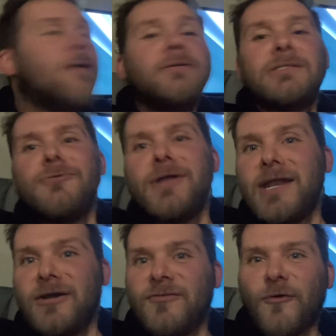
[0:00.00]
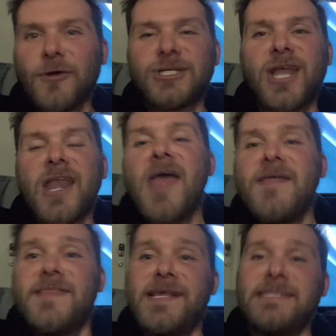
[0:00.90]
So, Night of Fortune.
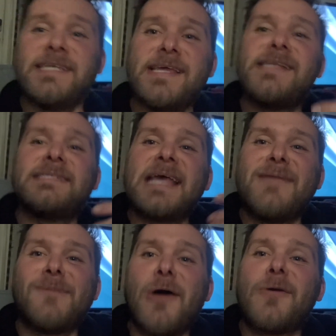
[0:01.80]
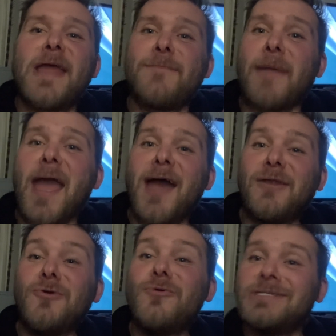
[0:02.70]
This is about a man
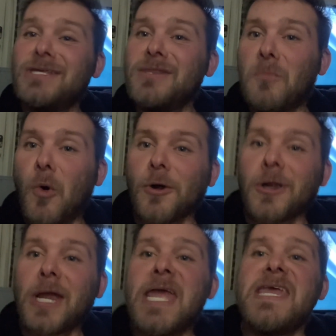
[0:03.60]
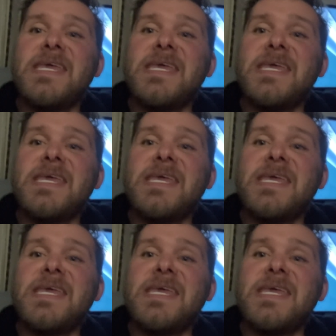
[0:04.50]
who is in the morgue.